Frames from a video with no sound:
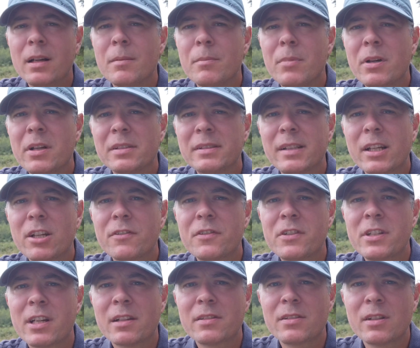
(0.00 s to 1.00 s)
But instead of
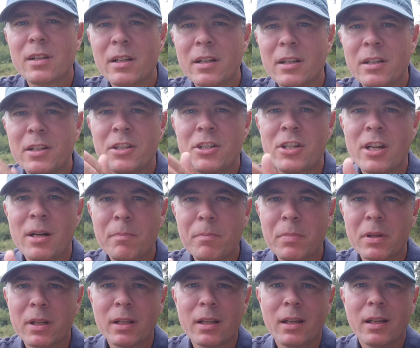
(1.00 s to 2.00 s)
just
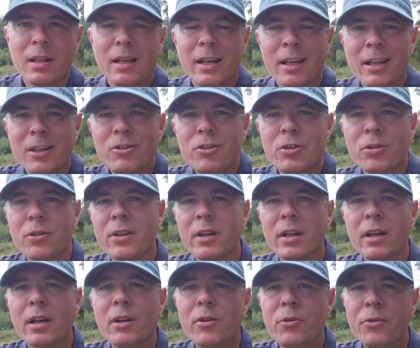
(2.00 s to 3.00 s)
jumping into
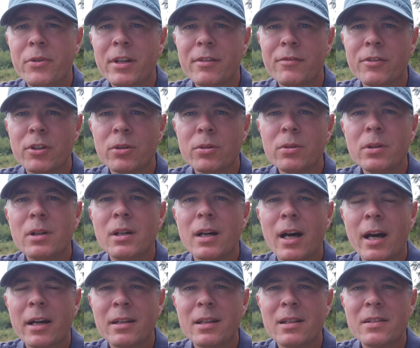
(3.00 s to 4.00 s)
the review,
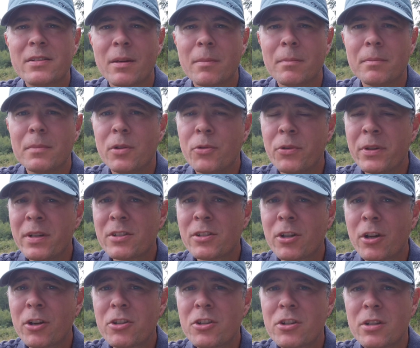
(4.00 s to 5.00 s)
I did some
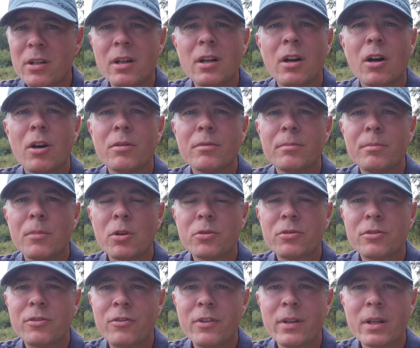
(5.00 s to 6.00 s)
research on
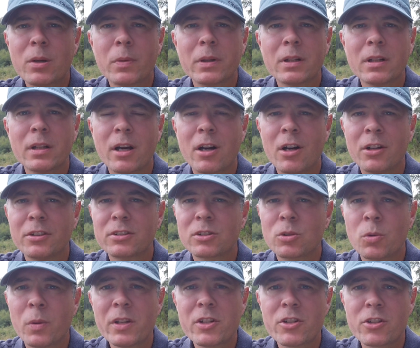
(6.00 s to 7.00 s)
most frequently asked
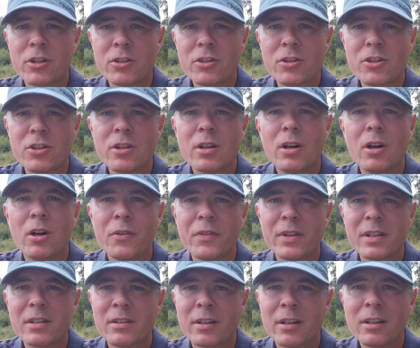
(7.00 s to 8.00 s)
questions on
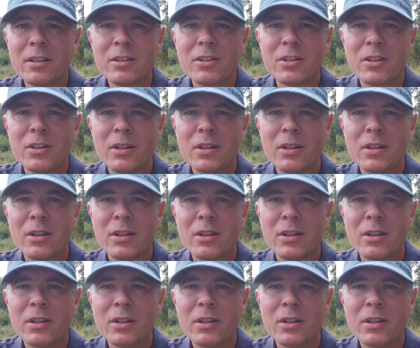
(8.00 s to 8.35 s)
this tent.